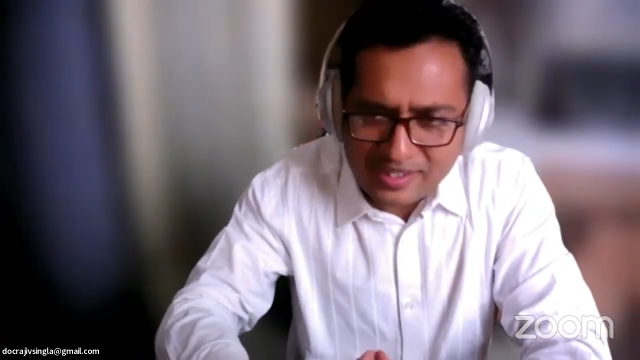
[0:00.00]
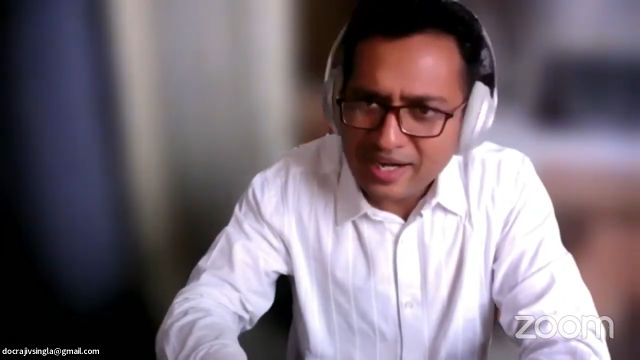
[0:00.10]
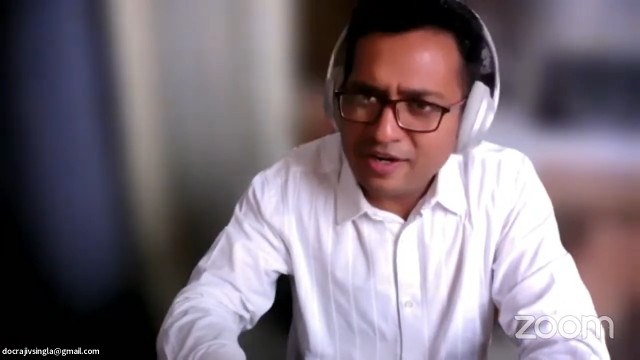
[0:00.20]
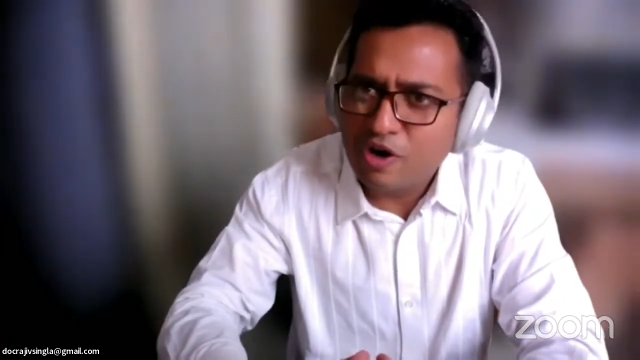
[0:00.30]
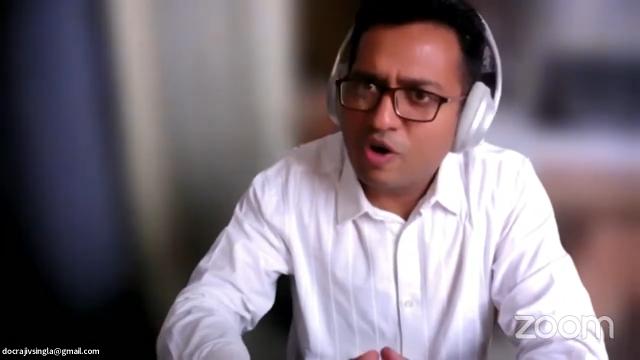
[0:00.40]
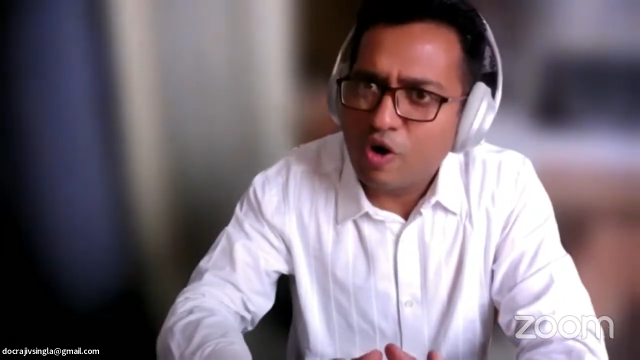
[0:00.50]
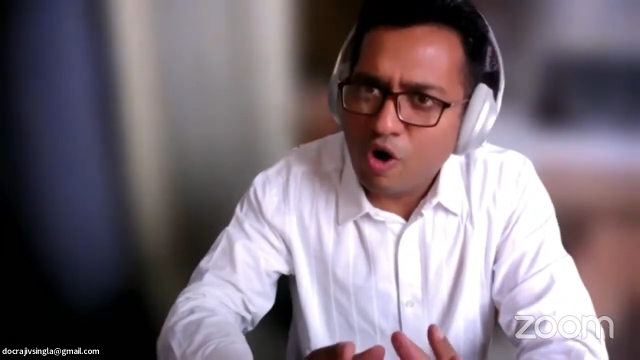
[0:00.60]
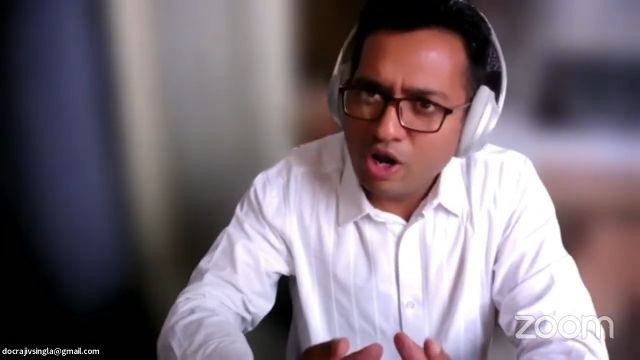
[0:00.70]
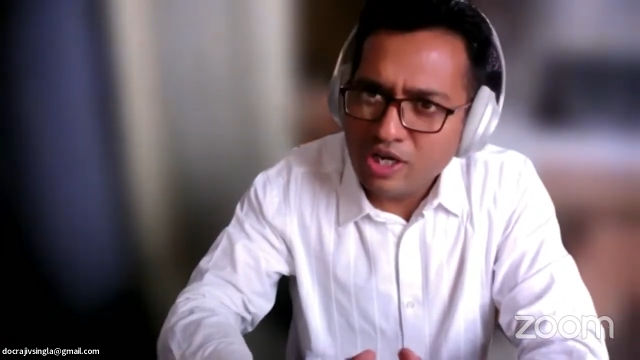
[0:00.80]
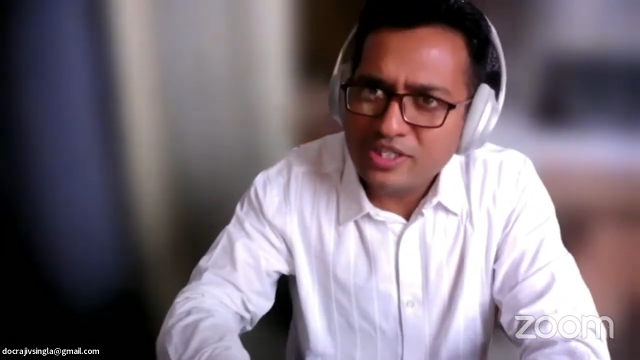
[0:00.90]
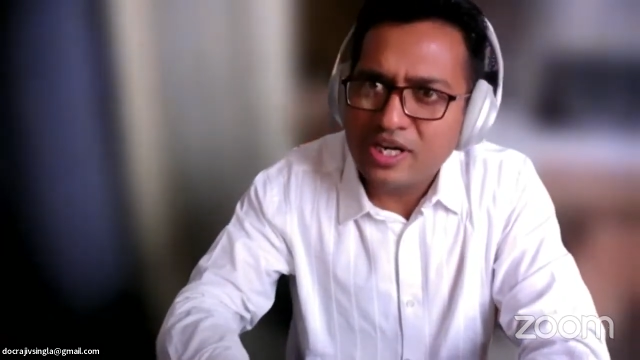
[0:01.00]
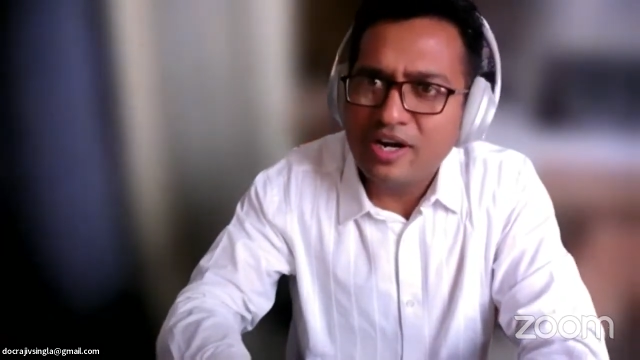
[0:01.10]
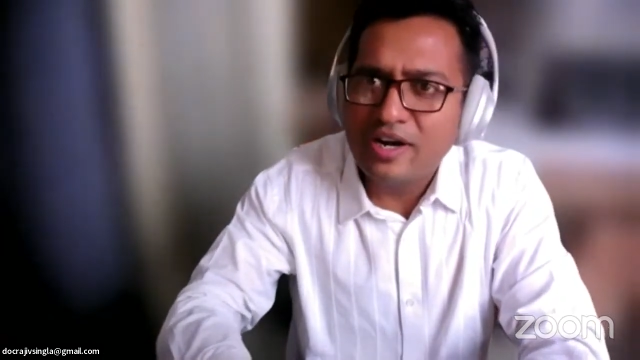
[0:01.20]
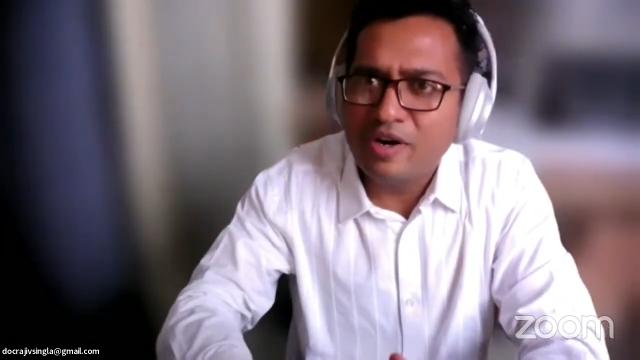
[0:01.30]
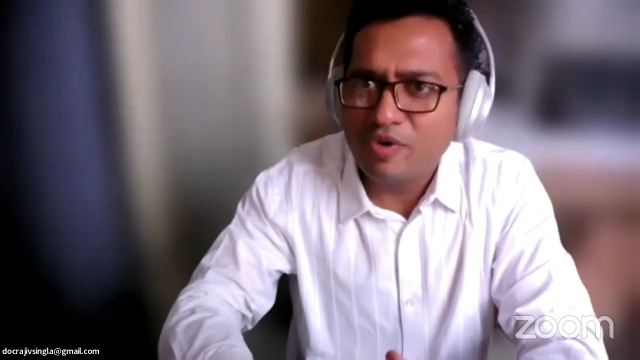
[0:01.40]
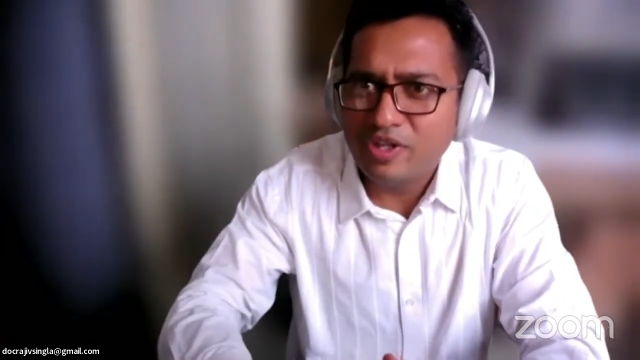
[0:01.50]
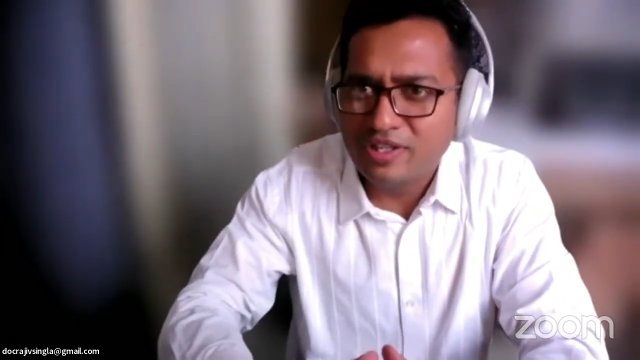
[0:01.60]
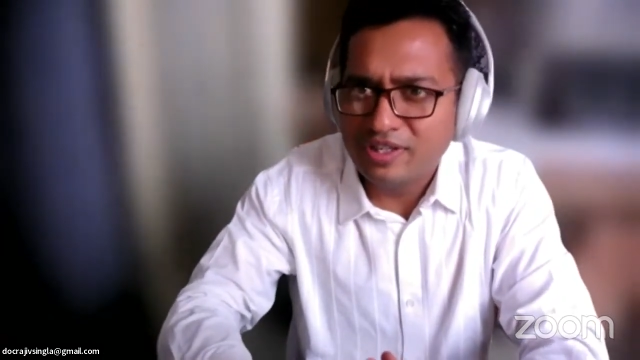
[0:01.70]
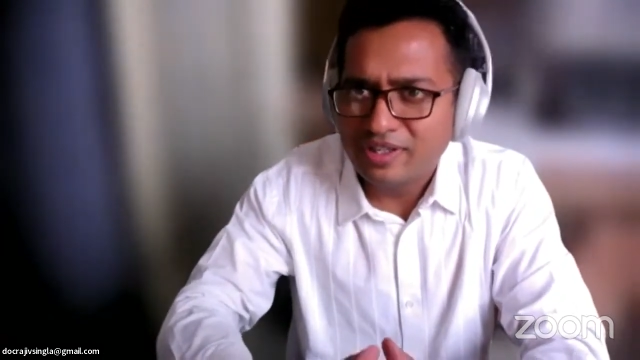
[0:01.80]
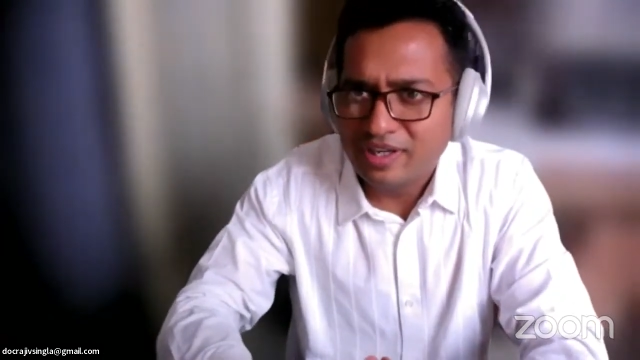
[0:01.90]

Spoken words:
is that not all children with